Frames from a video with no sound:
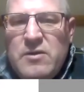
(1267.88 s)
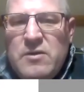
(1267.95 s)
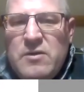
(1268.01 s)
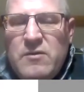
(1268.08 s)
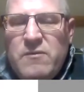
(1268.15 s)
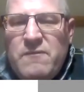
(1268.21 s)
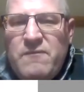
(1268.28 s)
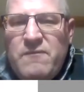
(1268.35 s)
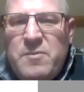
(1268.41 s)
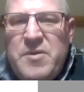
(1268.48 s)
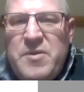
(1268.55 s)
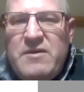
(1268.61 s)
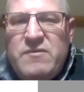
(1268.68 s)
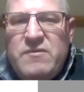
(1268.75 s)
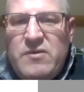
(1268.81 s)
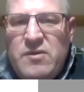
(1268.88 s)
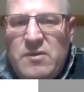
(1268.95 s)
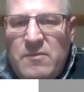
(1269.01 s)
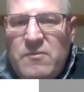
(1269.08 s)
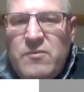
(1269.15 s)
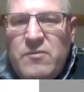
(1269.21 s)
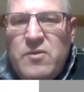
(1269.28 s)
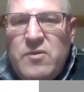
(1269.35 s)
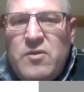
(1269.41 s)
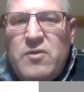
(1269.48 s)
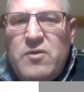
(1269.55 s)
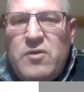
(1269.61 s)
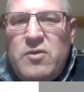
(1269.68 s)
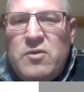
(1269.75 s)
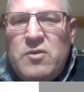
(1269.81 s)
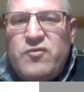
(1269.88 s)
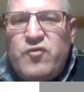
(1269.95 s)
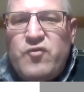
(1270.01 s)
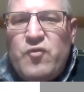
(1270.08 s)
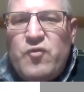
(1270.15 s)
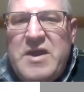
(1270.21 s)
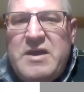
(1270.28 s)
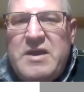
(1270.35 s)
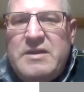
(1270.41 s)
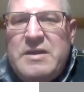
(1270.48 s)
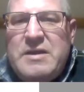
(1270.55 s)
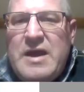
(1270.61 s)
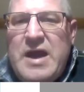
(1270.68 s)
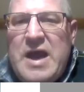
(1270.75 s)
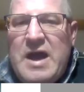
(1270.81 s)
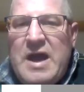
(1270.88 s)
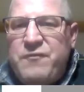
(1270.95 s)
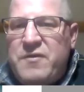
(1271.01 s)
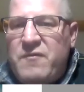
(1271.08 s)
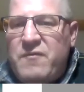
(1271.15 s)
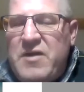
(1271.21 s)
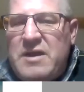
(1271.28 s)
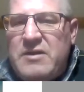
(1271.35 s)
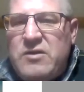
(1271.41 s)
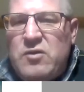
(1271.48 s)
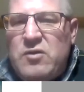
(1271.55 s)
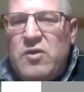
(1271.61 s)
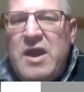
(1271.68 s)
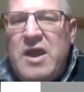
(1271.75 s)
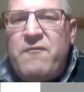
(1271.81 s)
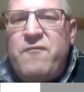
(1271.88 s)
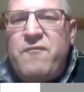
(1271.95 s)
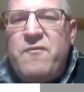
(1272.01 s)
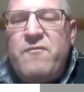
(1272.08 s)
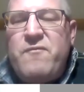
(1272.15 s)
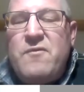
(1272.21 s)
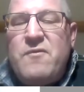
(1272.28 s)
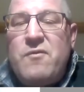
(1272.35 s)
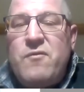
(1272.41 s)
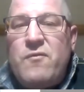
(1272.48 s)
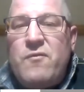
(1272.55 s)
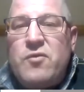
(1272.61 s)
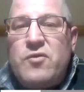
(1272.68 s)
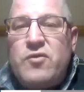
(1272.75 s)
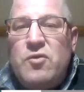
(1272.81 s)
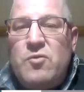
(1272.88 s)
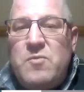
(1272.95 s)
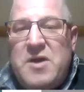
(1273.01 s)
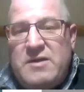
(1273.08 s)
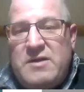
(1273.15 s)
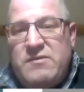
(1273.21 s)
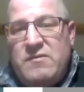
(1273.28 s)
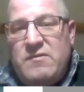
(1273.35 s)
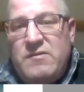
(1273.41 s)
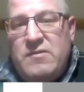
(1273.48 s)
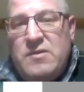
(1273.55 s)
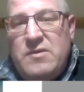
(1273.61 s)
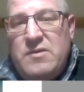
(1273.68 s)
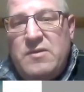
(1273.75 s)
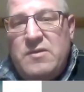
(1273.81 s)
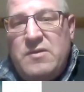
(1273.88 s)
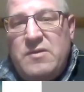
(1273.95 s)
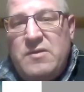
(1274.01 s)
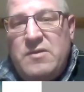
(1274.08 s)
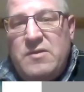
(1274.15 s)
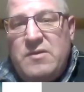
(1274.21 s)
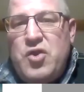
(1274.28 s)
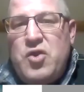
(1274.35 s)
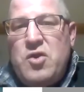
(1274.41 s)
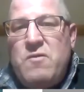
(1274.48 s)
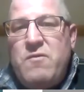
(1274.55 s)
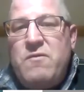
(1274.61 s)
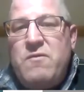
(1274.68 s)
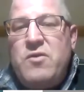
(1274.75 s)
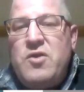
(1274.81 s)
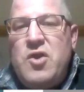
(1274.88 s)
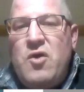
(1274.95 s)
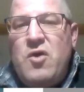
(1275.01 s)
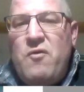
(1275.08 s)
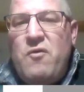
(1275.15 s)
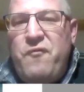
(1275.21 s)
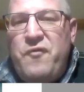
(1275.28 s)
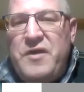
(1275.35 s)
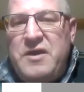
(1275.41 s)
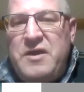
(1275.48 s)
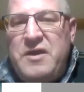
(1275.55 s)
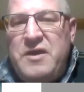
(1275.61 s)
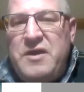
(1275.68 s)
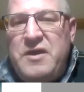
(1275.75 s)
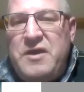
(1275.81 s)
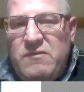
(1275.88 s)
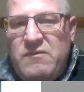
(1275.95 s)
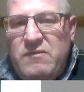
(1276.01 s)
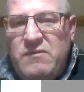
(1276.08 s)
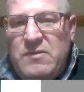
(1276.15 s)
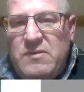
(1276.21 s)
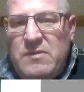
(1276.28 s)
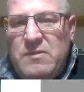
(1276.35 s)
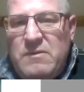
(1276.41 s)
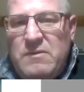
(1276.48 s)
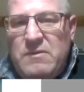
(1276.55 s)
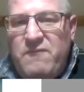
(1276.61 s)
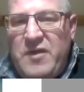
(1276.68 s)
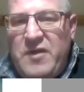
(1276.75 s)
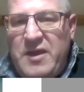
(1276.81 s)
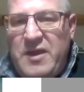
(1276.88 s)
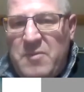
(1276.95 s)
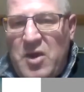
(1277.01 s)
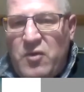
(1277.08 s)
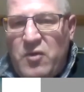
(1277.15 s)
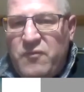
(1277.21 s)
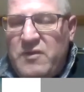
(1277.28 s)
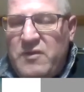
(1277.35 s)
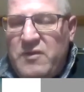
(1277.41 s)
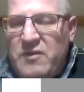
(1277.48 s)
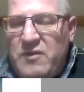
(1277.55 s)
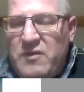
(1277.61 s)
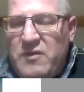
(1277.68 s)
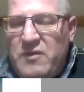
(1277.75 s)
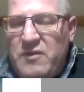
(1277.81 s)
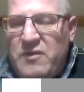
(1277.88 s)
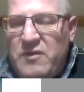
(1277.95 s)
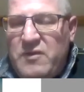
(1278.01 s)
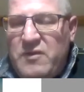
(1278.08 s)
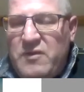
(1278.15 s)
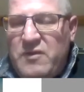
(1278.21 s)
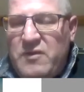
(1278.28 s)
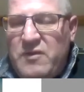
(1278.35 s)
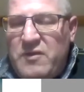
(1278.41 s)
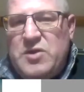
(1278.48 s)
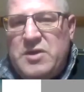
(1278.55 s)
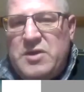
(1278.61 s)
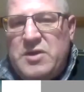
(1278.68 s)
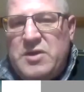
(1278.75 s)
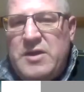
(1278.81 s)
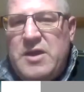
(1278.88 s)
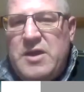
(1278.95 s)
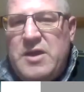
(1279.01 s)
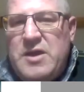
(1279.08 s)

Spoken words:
The pigs looks great. After that, you give 2 months, no feed to the pigs. Think about this. Nobody will do it.